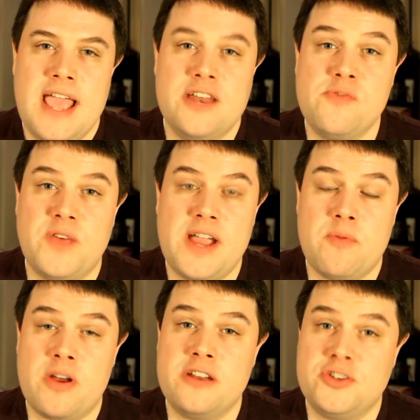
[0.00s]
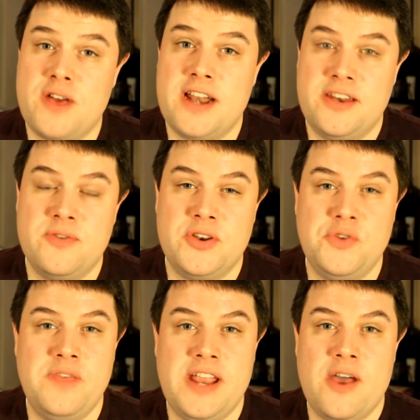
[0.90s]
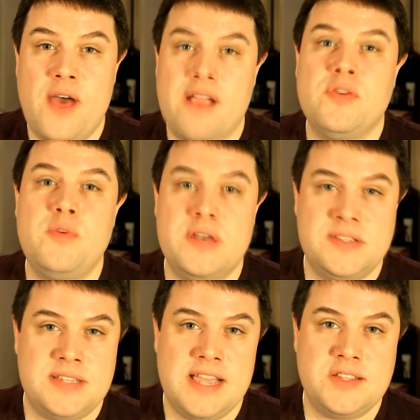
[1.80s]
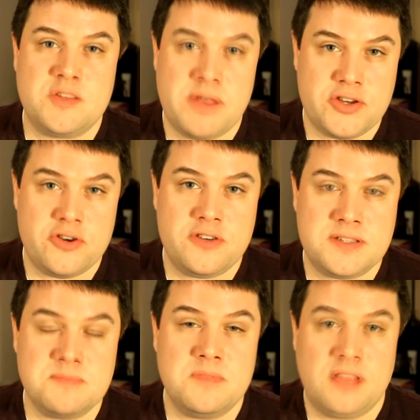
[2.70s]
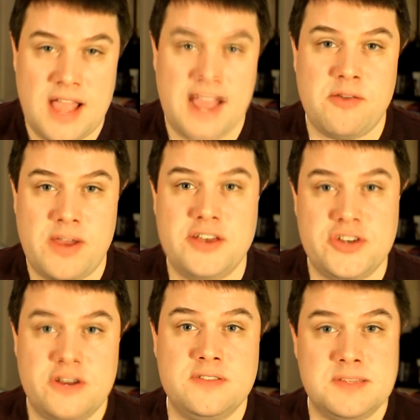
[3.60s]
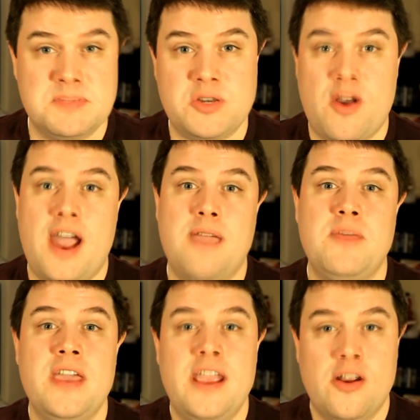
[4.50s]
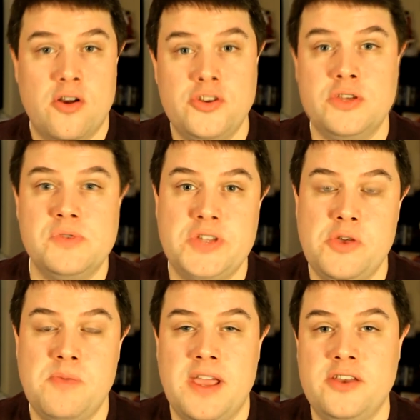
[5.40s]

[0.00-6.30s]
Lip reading: And don't forget, we're going to try to do a new video every Wednesday, so make sure you like, rate, share, and subscribe here on YouTube.